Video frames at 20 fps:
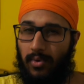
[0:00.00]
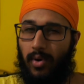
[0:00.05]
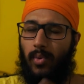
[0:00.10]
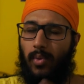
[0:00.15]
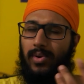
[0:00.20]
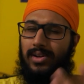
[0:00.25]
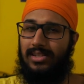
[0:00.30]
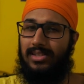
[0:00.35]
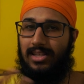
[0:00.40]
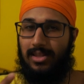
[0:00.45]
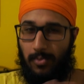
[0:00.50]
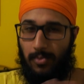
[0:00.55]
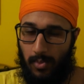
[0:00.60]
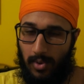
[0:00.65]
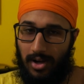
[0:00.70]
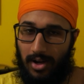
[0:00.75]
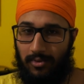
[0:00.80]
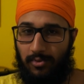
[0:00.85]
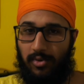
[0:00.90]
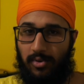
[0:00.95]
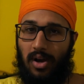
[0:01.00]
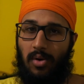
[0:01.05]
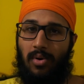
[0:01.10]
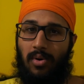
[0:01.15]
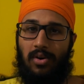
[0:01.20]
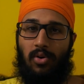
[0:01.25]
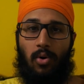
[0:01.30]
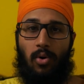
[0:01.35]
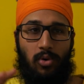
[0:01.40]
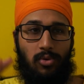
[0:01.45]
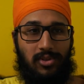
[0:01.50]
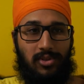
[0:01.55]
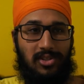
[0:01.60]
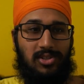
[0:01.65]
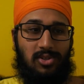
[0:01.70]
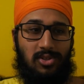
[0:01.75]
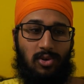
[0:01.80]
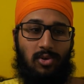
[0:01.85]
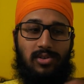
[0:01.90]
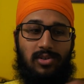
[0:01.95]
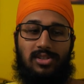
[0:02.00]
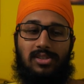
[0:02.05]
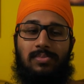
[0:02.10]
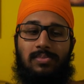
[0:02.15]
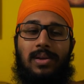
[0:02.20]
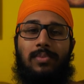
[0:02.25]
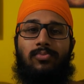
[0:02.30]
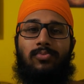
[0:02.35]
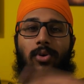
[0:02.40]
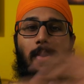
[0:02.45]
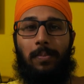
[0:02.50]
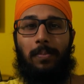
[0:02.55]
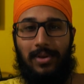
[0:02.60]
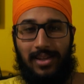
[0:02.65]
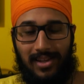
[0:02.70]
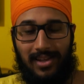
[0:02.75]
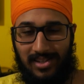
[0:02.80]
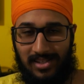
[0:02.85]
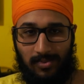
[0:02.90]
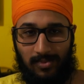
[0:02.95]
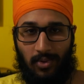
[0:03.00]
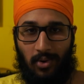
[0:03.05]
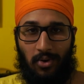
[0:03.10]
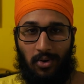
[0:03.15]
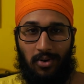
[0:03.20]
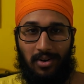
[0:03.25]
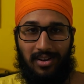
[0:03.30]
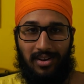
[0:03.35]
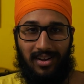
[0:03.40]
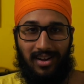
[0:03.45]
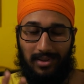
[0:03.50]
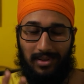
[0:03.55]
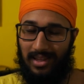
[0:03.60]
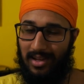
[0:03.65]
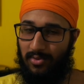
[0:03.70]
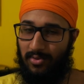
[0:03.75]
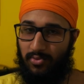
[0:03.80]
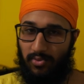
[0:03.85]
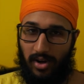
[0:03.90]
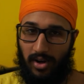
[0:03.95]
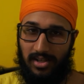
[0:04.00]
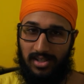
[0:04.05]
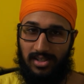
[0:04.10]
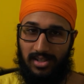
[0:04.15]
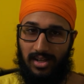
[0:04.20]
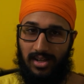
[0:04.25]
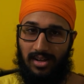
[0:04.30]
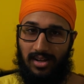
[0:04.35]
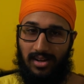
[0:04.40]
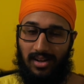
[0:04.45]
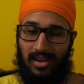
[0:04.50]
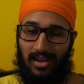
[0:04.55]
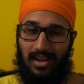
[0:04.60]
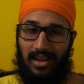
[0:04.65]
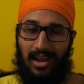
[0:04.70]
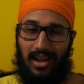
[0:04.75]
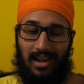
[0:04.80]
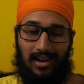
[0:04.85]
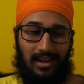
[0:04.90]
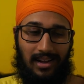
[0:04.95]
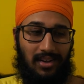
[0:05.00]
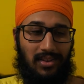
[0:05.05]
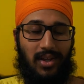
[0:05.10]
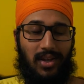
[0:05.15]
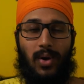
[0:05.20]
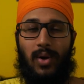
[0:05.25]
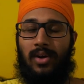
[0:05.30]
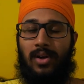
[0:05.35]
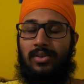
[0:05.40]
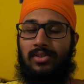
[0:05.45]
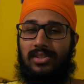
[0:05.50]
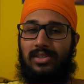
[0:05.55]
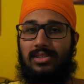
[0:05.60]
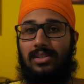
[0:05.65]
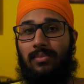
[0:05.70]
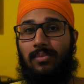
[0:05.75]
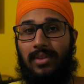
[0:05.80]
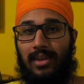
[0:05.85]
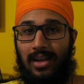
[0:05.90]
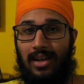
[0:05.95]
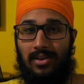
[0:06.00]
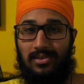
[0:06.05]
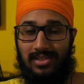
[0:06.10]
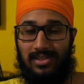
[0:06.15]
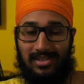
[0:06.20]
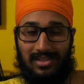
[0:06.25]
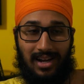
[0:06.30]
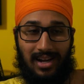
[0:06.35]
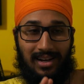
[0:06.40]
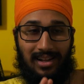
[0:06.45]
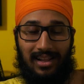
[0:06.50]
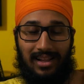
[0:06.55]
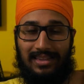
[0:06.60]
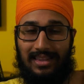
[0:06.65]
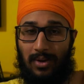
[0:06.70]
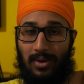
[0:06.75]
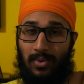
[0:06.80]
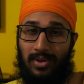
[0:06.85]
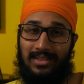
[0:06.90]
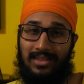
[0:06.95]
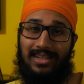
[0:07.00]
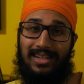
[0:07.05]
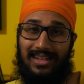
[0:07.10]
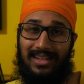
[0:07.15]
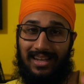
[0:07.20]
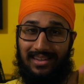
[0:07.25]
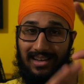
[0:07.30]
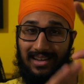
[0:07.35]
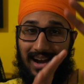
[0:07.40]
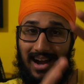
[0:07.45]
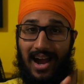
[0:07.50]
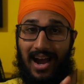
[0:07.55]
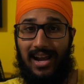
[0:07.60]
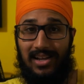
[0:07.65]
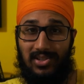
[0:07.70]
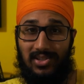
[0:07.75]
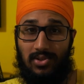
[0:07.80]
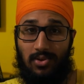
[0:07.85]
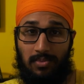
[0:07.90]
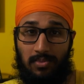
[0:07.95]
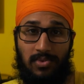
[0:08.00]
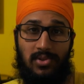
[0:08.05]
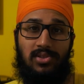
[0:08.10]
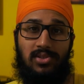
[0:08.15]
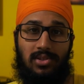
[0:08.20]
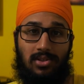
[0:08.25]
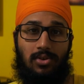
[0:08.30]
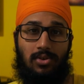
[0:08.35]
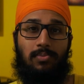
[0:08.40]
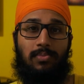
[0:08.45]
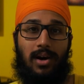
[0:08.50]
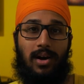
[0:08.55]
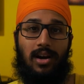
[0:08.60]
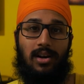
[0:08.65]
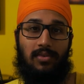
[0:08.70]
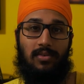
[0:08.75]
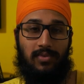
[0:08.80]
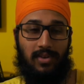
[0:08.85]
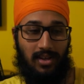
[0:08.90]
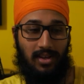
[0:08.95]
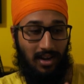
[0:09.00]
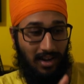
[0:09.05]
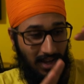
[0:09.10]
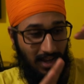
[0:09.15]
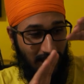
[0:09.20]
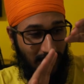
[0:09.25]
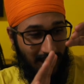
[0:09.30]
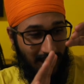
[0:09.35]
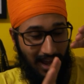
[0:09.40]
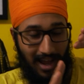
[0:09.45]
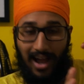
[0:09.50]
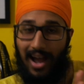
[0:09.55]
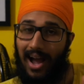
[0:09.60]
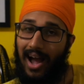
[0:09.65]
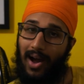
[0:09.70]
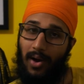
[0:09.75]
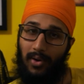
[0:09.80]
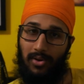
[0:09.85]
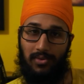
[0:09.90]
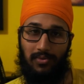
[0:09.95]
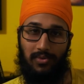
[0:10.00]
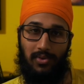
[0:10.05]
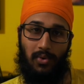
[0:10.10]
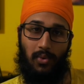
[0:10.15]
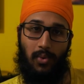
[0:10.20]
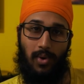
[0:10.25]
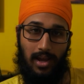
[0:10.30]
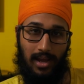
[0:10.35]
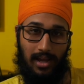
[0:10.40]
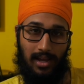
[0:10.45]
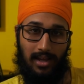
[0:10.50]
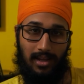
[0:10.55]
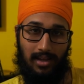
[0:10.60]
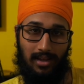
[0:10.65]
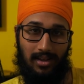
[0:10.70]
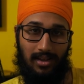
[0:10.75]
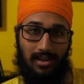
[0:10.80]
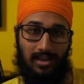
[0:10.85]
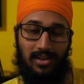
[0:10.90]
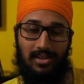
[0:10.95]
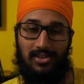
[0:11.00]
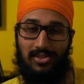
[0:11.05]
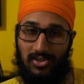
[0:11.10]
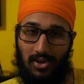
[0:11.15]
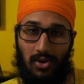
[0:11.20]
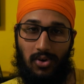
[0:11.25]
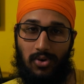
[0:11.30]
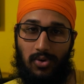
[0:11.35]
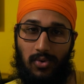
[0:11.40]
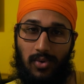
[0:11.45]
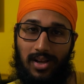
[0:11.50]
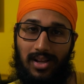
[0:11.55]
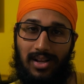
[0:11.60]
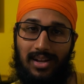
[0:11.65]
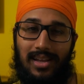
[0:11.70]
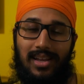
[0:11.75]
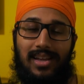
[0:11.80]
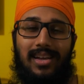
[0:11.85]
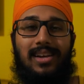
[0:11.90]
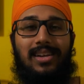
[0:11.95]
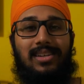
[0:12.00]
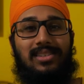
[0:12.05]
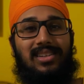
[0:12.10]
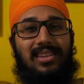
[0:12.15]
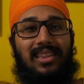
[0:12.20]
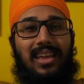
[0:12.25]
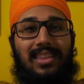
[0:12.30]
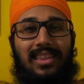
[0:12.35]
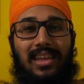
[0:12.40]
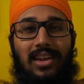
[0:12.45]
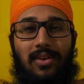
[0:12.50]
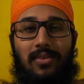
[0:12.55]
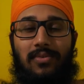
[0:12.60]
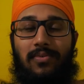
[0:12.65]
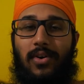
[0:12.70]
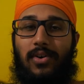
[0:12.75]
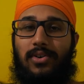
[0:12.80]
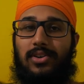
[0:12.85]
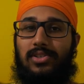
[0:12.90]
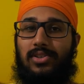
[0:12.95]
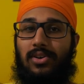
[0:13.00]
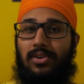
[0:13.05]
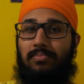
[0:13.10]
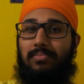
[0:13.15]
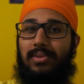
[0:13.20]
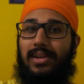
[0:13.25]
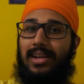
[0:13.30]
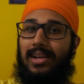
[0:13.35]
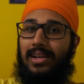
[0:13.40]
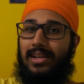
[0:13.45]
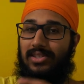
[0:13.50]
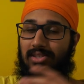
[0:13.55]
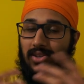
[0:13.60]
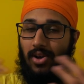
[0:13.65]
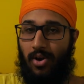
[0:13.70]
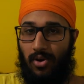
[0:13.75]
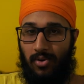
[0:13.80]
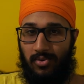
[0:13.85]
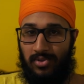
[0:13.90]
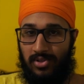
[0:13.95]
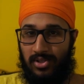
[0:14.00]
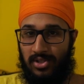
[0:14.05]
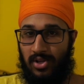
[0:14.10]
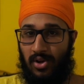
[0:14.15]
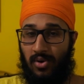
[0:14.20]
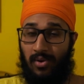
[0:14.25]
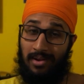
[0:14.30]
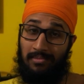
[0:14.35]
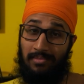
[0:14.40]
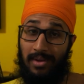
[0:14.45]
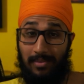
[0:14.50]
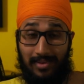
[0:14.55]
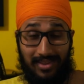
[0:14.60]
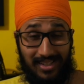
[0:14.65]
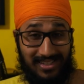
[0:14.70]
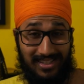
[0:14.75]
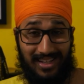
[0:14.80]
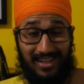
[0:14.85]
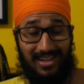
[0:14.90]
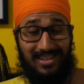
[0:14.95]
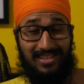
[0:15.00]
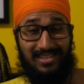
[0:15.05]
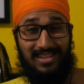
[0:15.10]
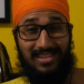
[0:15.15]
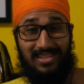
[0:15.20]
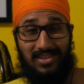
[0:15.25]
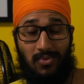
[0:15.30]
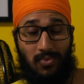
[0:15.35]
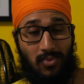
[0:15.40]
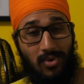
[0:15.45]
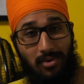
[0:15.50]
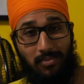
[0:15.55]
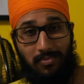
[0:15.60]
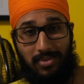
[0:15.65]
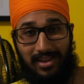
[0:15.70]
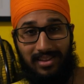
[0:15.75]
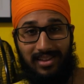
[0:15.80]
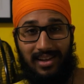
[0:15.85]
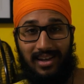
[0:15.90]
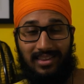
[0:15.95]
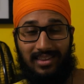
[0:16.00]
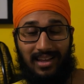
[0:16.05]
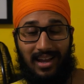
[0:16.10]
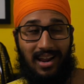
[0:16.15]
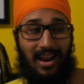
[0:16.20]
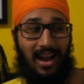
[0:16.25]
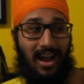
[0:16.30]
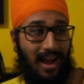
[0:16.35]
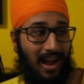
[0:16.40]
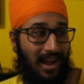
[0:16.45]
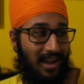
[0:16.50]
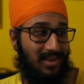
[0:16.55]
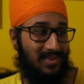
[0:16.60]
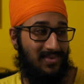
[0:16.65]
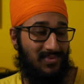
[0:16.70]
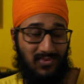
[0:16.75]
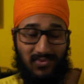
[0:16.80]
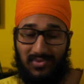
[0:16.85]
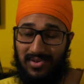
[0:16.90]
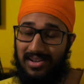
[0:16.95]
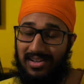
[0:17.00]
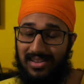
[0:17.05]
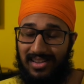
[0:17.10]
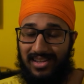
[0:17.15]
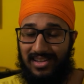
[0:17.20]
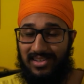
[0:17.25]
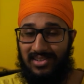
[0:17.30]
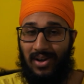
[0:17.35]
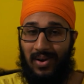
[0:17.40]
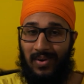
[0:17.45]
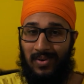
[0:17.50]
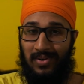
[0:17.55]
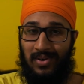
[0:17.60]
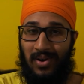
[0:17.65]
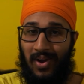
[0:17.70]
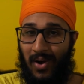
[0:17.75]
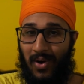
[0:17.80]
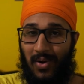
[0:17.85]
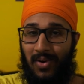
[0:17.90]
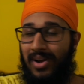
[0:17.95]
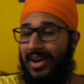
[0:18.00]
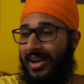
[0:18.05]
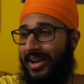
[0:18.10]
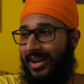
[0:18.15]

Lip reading: all these stories to be properly explored, but they rush it, and now they're going on to something else. It's kind of like they wanted to get the High School Musical part of it out of the way so quickly so that they could focus on being its own show. And maybe the second season will be like that. I really don't know.